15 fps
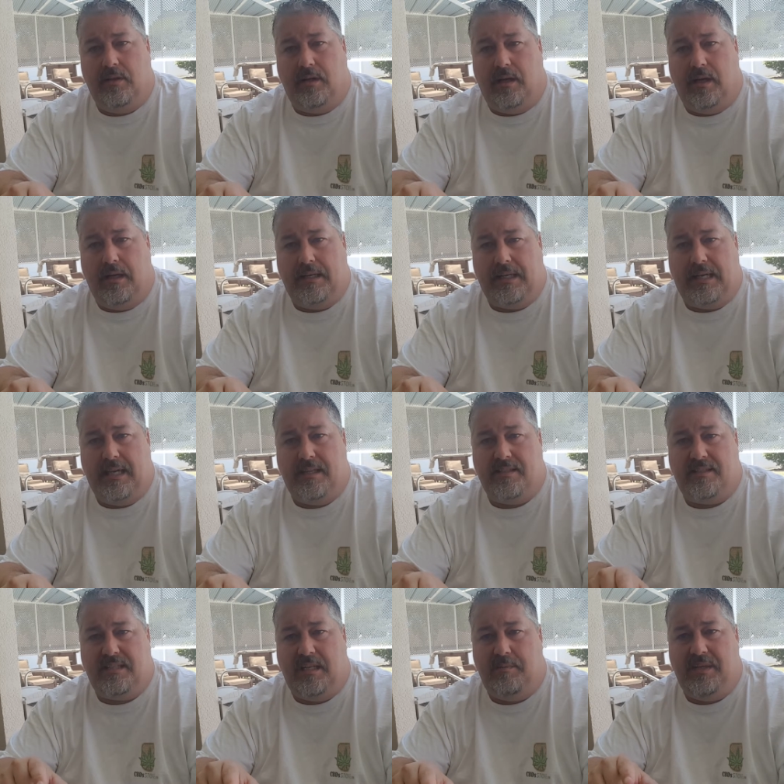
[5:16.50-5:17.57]
and again,
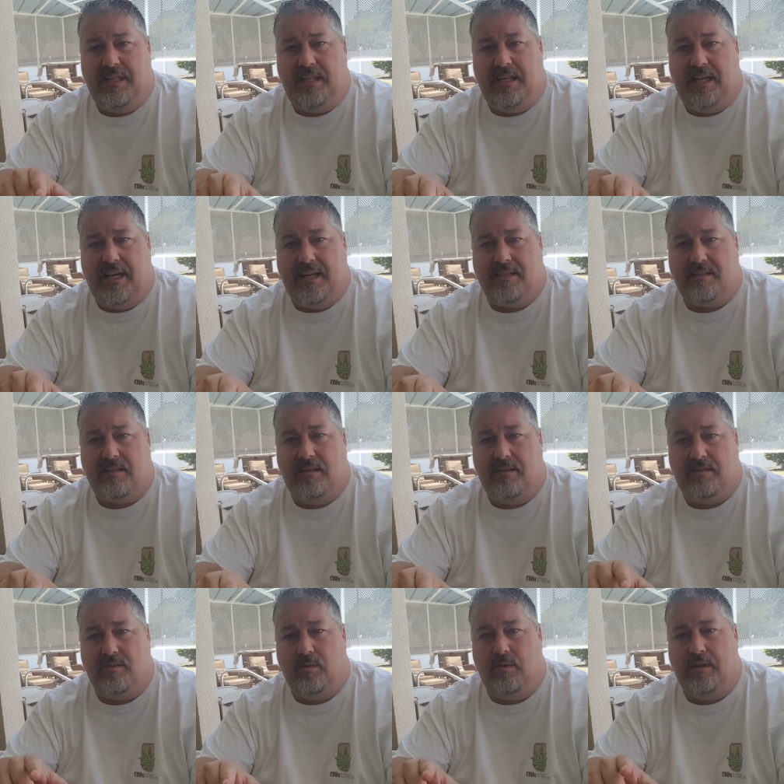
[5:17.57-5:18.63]

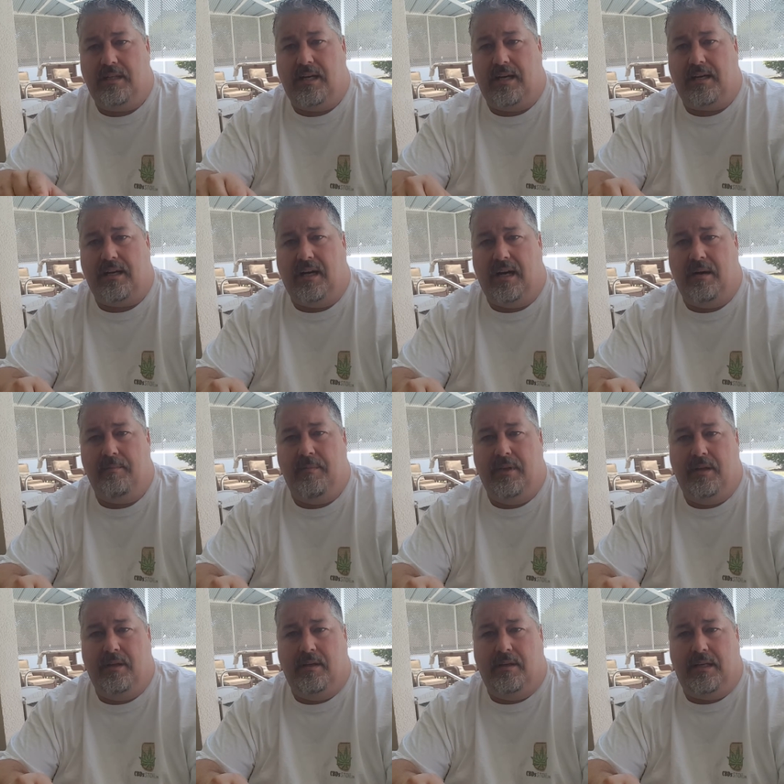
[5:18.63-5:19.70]
CBDSstore.com,
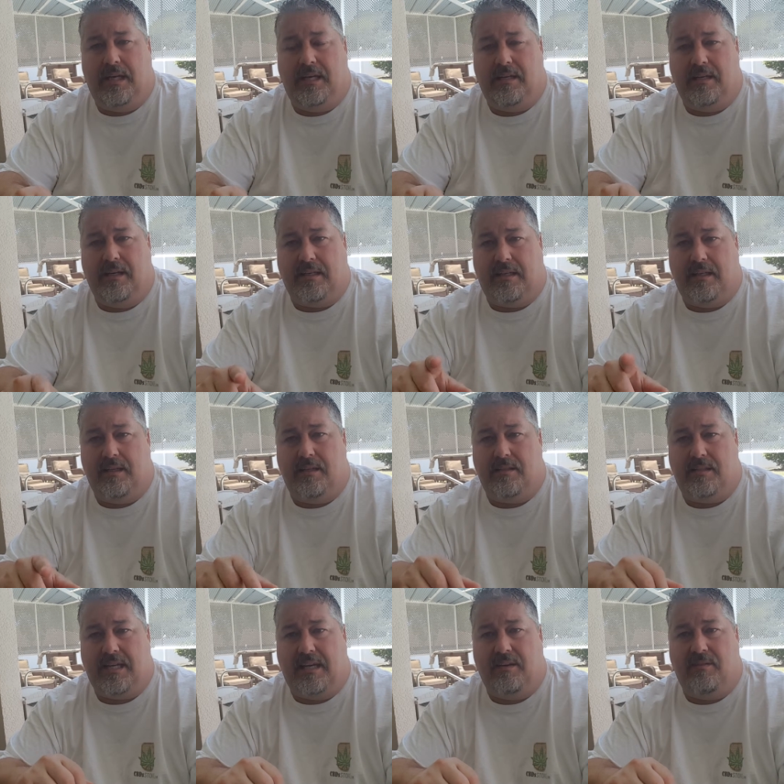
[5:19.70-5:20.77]
and
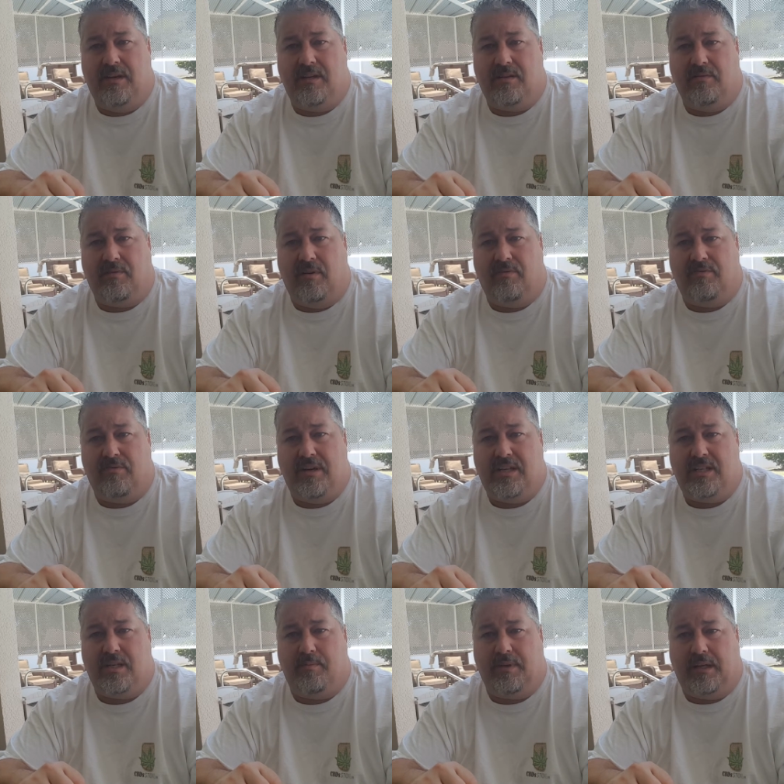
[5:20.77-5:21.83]
take advantage of our free
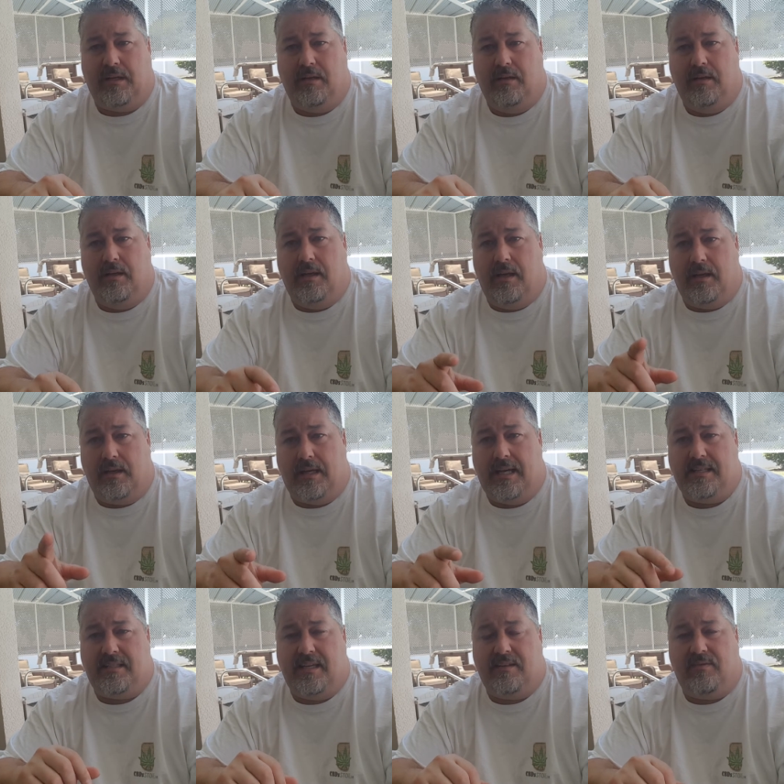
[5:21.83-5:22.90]
shipping.
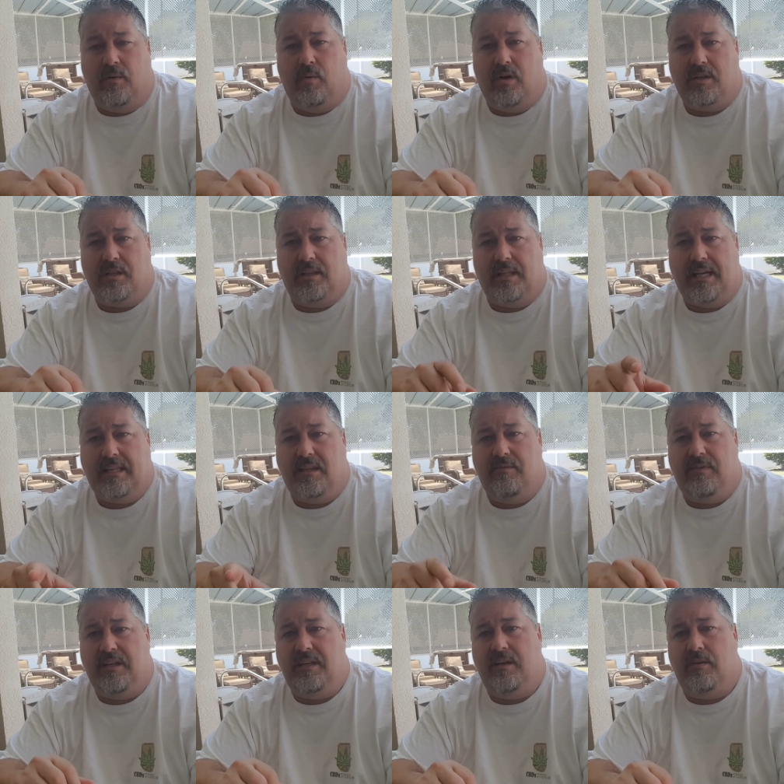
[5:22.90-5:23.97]
Guys, thanks for watching. Like the
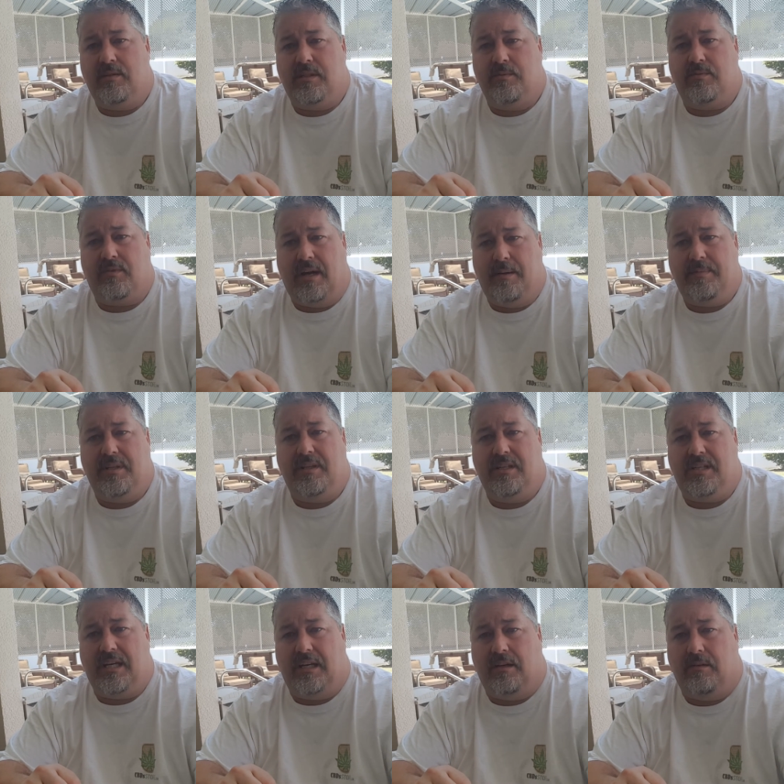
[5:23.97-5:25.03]
video, subscribe to the
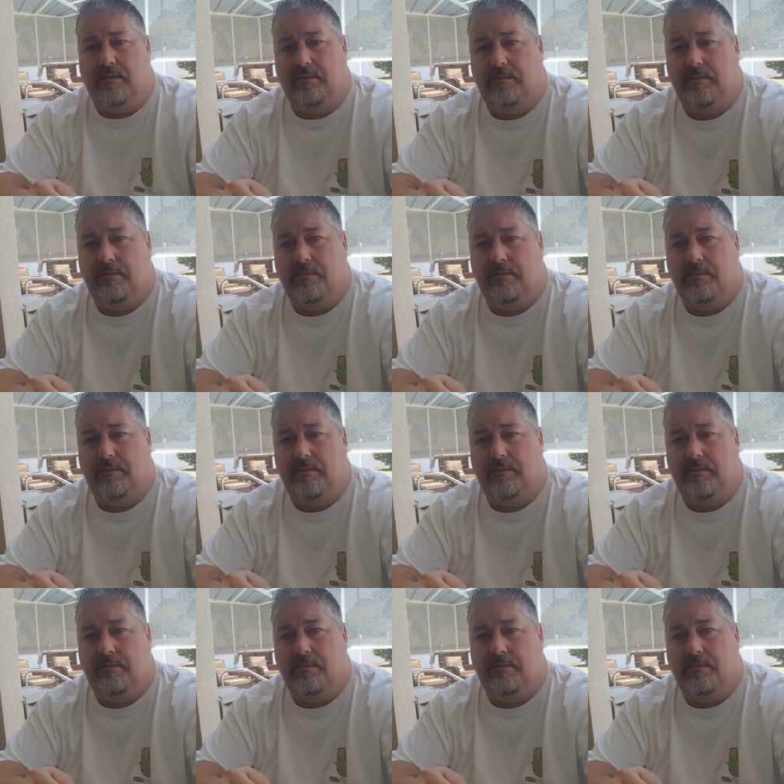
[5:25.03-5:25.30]
channel.